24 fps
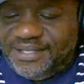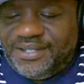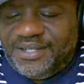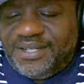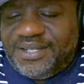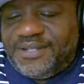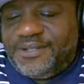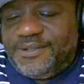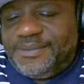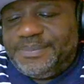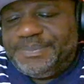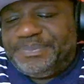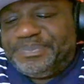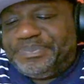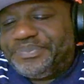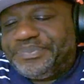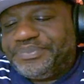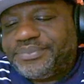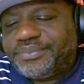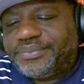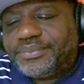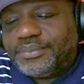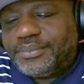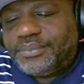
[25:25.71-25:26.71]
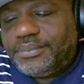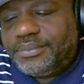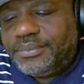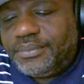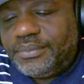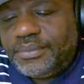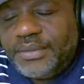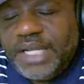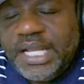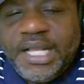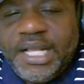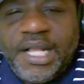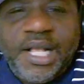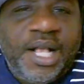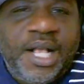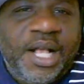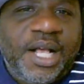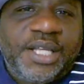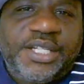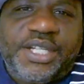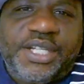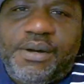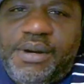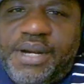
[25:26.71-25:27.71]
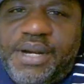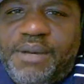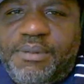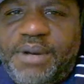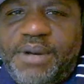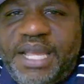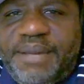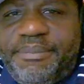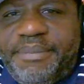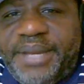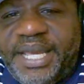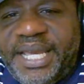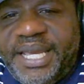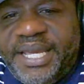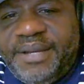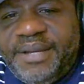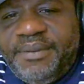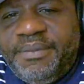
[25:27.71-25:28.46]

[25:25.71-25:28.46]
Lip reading: You know. So anyway, man,